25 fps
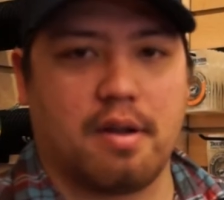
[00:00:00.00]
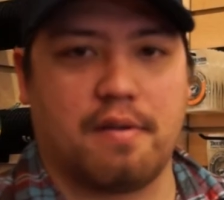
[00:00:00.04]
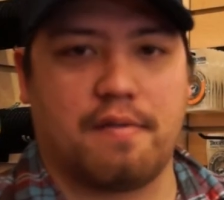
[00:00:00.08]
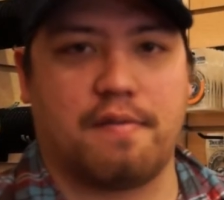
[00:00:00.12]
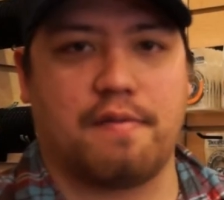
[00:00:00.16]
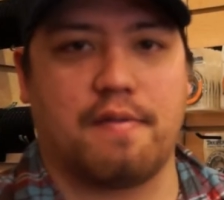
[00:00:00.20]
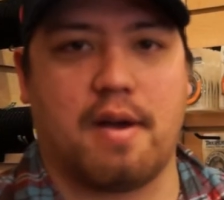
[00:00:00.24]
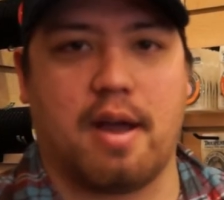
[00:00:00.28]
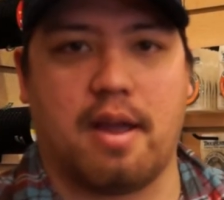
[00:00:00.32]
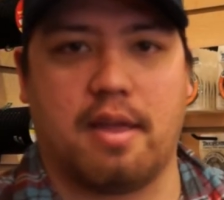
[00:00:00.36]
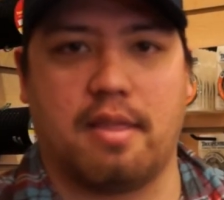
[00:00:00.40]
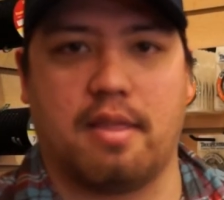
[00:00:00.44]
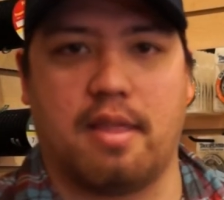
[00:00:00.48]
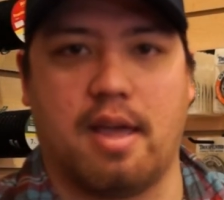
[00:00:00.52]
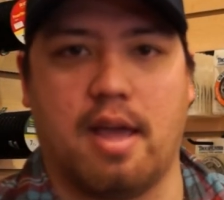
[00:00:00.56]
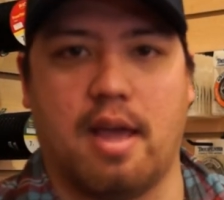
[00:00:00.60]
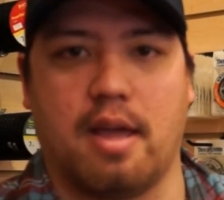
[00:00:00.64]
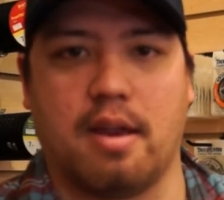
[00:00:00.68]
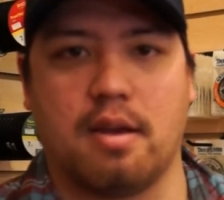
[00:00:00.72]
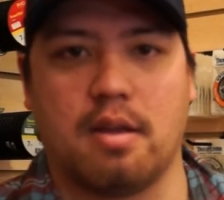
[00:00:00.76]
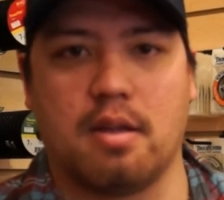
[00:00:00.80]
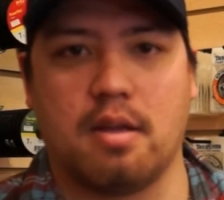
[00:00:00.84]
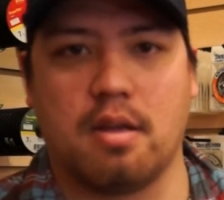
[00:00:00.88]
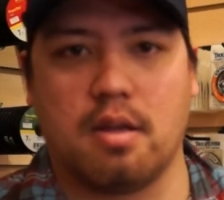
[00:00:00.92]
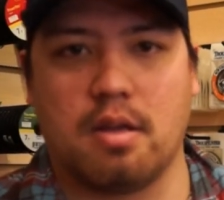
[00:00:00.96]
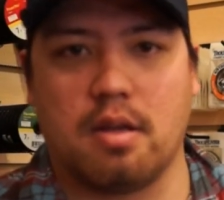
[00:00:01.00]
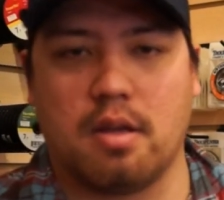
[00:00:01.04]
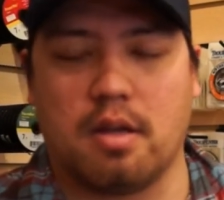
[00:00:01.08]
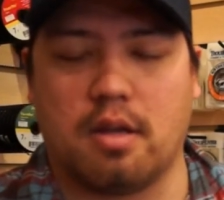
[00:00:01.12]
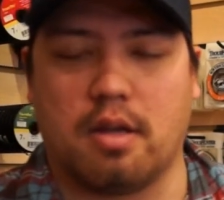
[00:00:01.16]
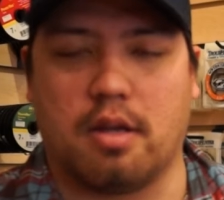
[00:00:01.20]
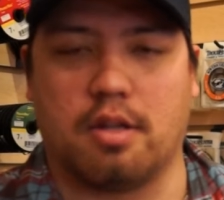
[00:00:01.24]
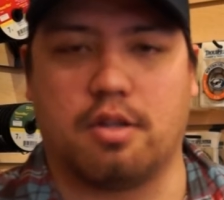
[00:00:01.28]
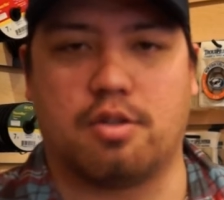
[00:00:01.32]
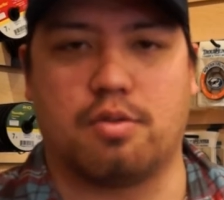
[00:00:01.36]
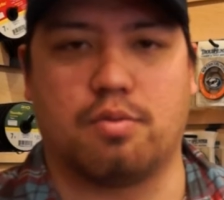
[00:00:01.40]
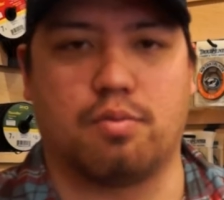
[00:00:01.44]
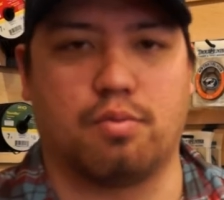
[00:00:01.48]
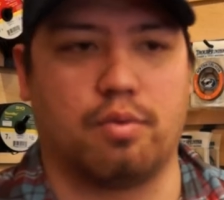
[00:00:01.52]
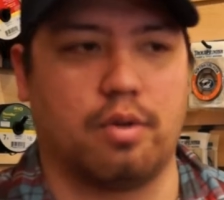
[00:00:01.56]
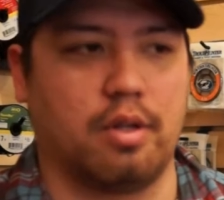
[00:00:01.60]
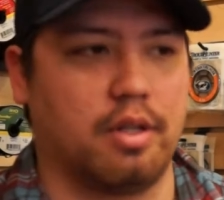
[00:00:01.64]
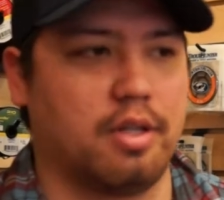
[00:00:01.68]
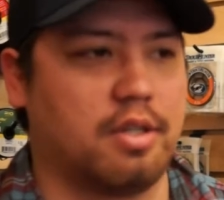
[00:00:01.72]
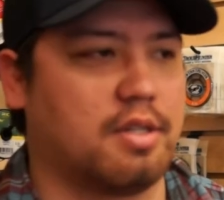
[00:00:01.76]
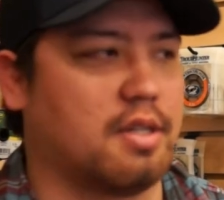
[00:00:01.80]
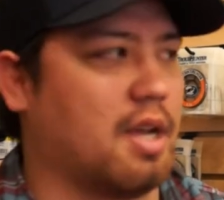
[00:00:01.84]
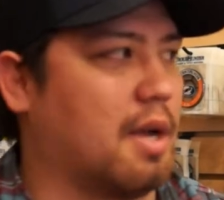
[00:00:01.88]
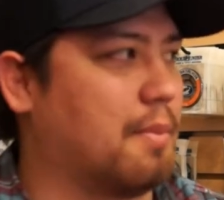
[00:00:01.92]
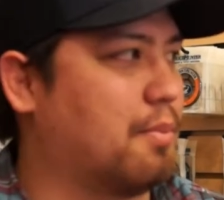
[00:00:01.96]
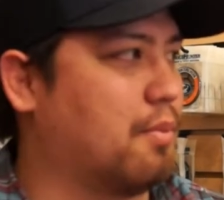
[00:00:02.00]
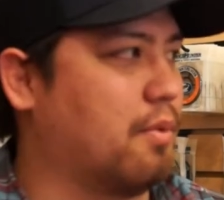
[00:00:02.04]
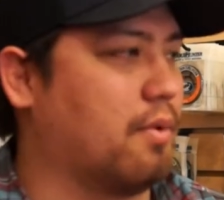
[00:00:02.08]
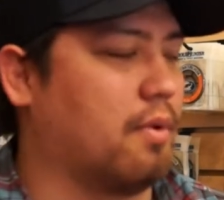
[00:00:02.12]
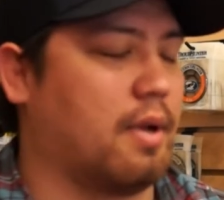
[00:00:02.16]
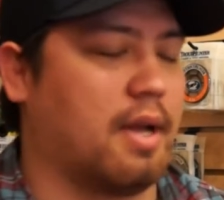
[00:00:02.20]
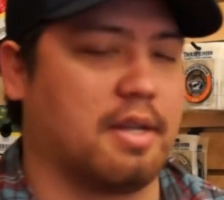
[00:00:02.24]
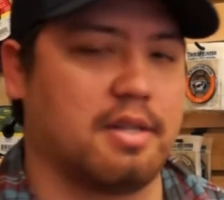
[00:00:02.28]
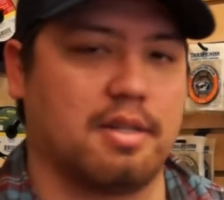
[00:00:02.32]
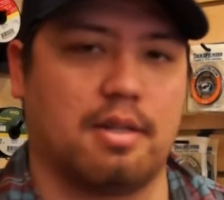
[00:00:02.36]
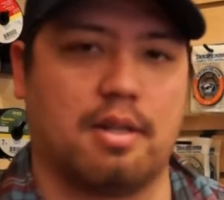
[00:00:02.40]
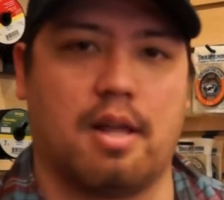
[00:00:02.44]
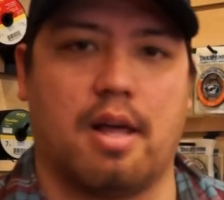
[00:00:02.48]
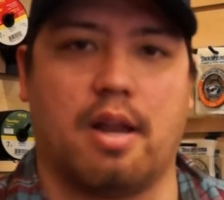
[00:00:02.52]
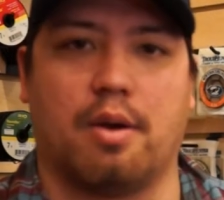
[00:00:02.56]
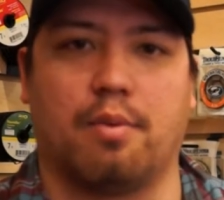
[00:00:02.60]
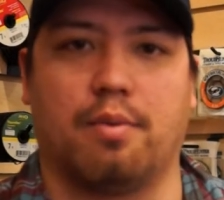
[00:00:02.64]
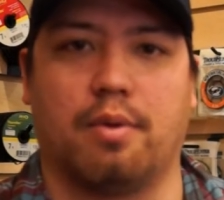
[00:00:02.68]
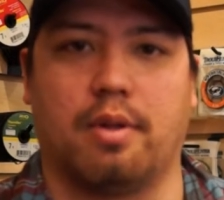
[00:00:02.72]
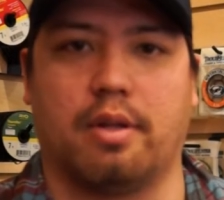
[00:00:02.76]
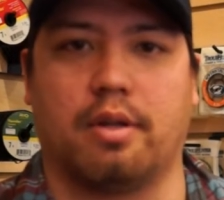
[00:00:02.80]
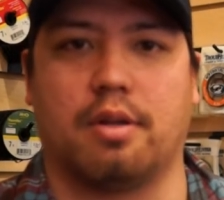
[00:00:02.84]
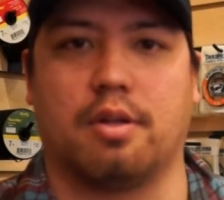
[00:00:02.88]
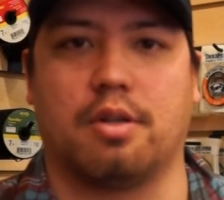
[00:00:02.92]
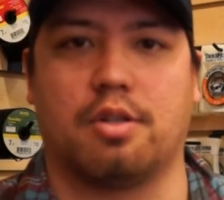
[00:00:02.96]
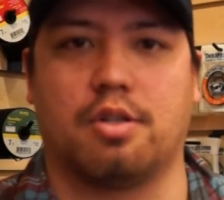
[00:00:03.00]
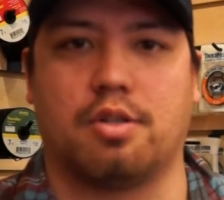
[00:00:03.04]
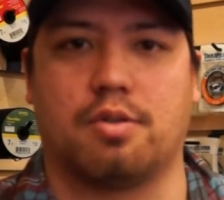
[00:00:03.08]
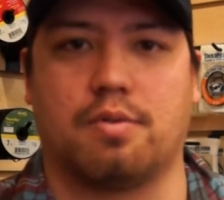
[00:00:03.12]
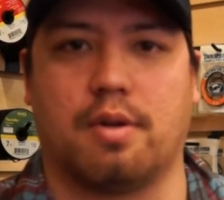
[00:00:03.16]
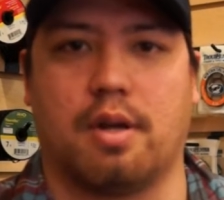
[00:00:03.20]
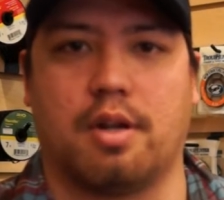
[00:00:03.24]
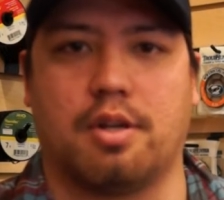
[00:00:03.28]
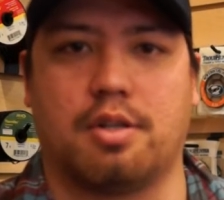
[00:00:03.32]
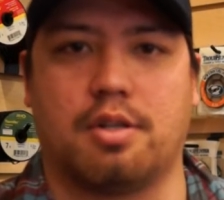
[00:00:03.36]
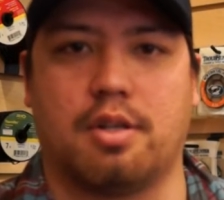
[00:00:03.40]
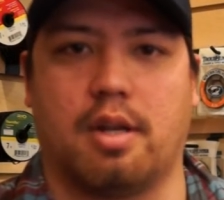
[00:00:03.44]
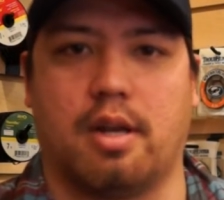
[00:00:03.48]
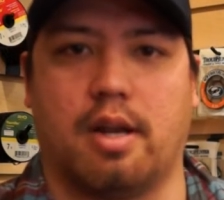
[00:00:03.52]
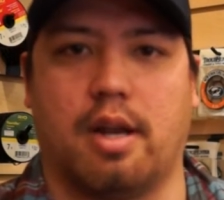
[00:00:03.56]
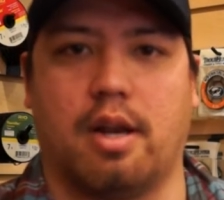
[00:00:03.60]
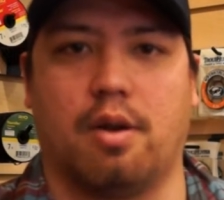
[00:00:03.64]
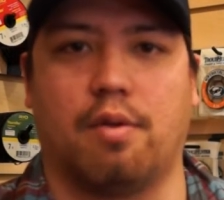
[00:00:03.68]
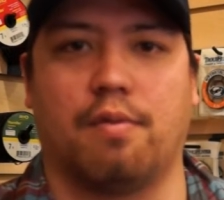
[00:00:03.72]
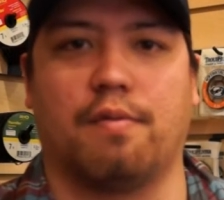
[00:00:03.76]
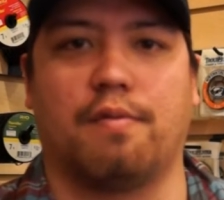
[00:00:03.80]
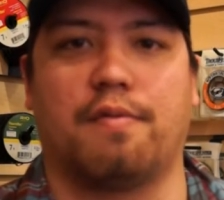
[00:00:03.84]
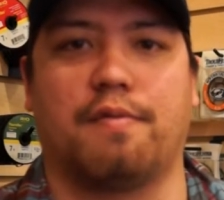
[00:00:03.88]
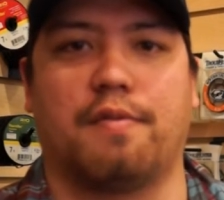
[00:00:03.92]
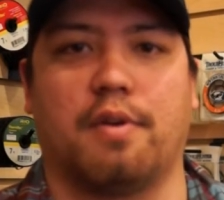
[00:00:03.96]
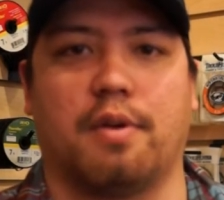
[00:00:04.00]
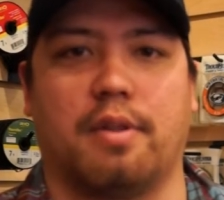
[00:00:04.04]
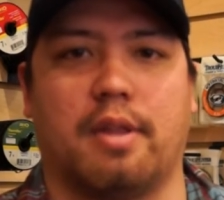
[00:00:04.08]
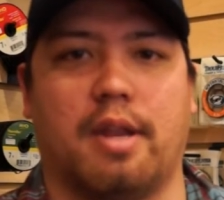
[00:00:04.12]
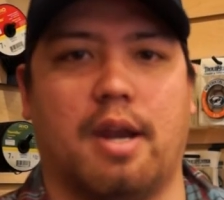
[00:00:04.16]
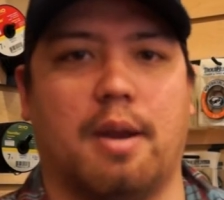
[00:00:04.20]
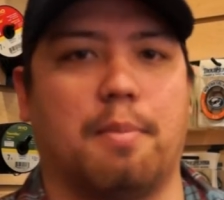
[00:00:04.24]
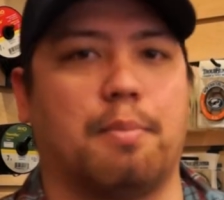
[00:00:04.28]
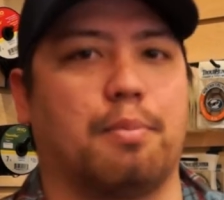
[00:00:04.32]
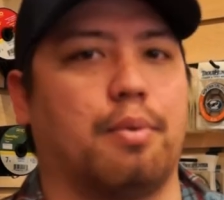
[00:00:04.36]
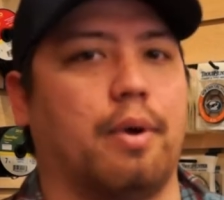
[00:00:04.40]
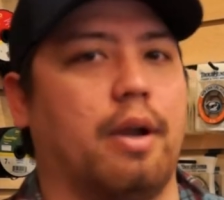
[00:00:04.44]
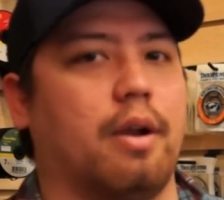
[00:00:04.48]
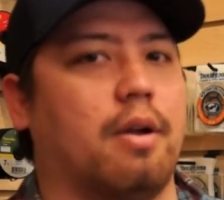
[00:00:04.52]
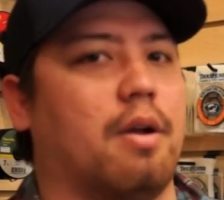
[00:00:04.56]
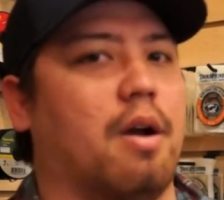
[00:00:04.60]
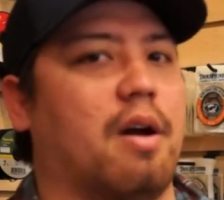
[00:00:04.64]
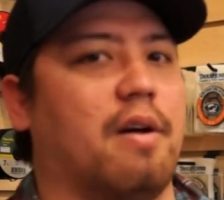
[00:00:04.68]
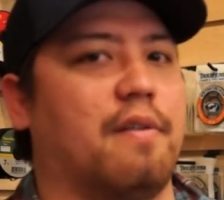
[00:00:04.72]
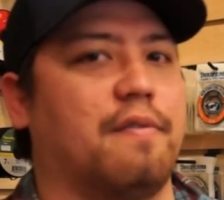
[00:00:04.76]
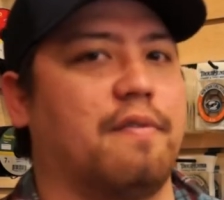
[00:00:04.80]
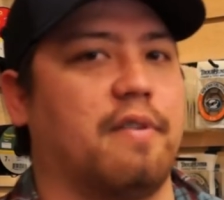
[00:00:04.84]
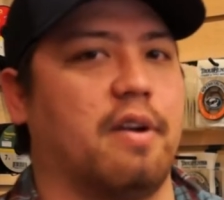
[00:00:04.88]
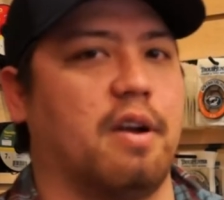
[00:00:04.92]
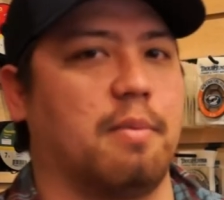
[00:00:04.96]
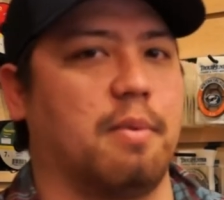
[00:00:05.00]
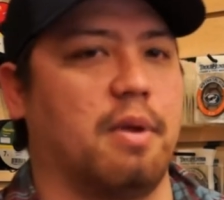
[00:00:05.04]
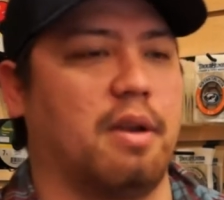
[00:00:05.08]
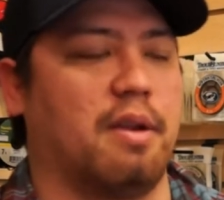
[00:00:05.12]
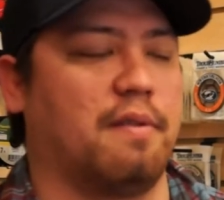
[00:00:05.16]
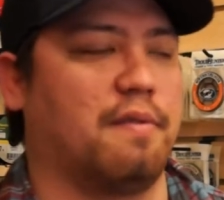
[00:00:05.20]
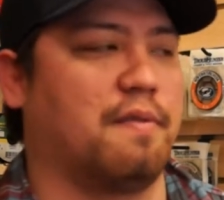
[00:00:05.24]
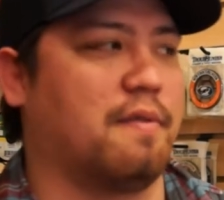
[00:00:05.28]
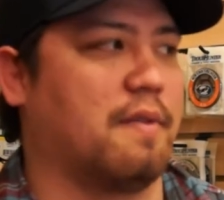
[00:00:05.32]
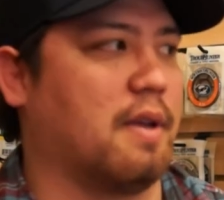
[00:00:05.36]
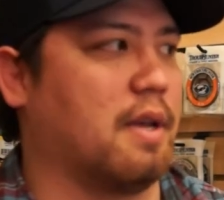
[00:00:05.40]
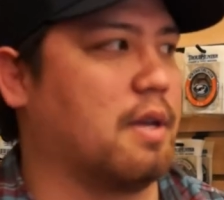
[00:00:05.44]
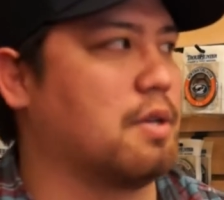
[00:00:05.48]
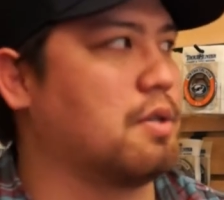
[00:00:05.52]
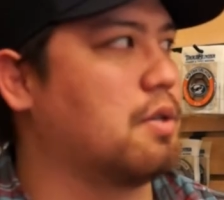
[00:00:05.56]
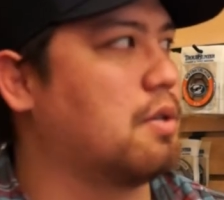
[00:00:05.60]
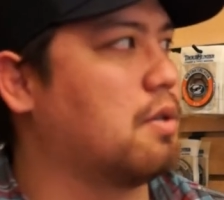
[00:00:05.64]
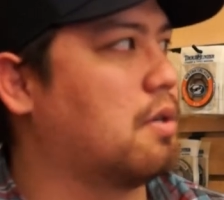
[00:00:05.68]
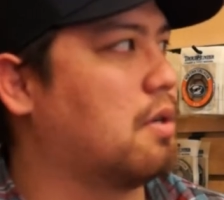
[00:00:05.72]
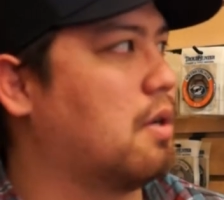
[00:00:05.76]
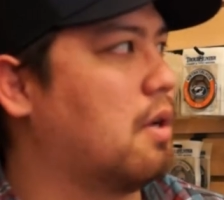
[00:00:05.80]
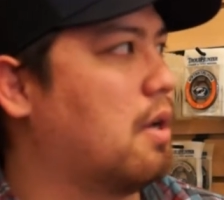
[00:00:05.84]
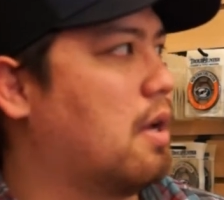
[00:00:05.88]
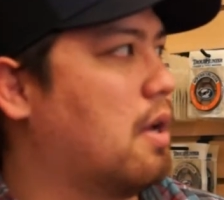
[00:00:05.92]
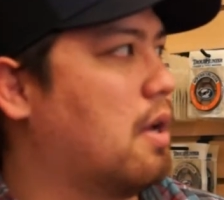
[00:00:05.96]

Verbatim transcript: I find that it's really supple, has a lot of really good stretch, and I don't feel that I break off very many fish.